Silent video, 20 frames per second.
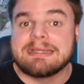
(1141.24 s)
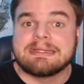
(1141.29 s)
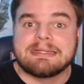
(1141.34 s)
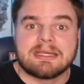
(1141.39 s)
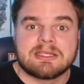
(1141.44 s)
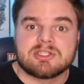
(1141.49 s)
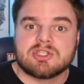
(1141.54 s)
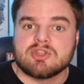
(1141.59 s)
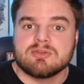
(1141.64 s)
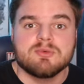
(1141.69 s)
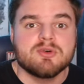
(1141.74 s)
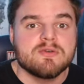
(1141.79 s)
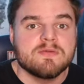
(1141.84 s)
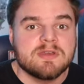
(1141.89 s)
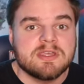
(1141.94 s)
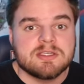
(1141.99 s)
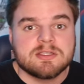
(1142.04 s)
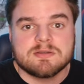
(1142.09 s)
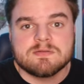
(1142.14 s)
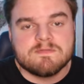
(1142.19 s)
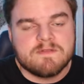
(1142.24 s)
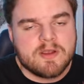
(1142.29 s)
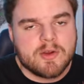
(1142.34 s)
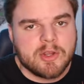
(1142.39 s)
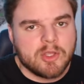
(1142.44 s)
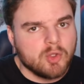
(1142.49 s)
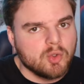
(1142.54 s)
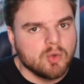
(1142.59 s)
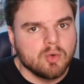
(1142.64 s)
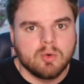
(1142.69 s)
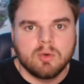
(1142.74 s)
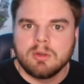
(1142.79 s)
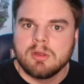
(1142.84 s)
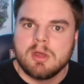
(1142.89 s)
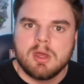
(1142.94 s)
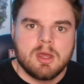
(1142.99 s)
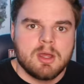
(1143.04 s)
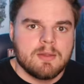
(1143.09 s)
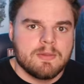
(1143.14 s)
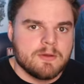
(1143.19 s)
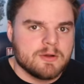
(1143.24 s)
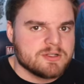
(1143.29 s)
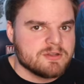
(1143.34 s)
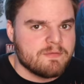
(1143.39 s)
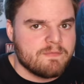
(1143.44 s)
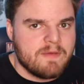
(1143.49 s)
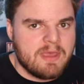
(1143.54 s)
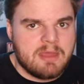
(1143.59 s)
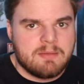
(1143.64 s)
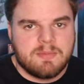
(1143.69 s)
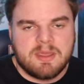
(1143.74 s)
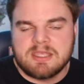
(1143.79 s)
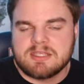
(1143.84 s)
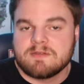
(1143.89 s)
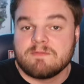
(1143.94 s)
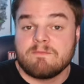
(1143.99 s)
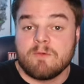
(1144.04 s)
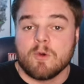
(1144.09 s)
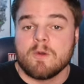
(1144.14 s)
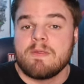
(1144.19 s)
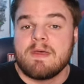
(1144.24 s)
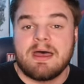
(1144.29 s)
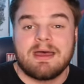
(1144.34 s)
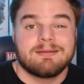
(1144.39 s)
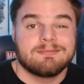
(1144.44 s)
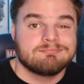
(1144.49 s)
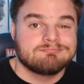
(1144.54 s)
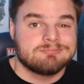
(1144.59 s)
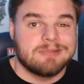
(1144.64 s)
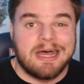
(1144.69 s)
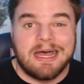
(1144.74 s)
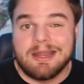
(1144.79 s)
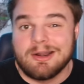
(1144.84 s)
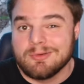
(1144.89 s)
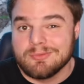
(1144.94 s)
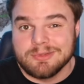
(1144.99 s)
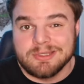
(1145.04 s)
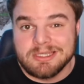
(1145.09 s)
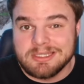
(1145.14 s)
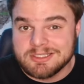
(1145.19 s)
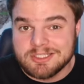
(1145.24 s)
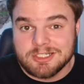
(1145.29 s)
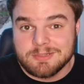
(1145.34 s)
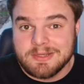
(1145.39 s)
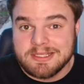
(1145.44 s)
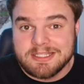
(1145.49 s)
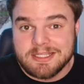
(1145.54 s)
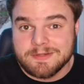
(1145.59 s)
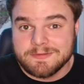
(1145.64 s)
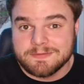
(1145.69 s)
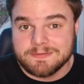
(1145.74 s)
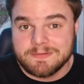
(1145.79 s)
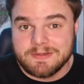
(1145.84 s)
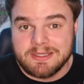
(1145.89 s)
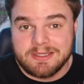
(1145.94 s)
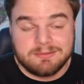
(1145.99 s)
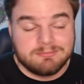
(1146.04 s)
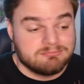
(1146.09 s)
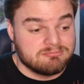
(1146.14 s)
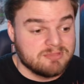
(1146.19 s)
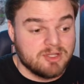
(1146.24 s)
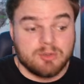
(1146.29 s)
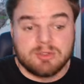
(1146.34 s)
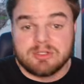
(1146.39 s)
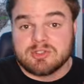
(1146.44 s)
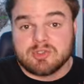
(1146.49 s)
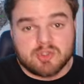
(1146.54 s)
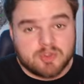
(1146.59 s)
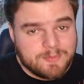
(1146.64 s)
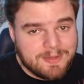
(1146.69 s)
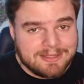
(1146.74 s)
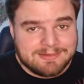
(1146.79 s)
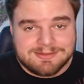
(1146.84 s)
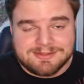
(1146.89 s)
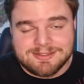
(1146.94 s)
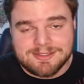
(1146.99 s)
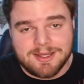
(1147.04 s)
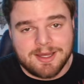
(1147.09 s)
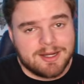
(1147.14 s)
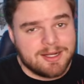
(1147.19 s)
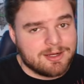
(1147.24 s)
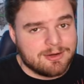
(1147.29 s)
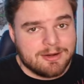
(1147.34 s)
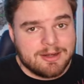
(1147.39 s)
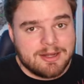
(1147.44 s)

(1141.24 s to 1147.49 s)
connects to the movies. Very cool. There's a fan base for that. I don't really consider myself a fan. No disrespect to Sonic or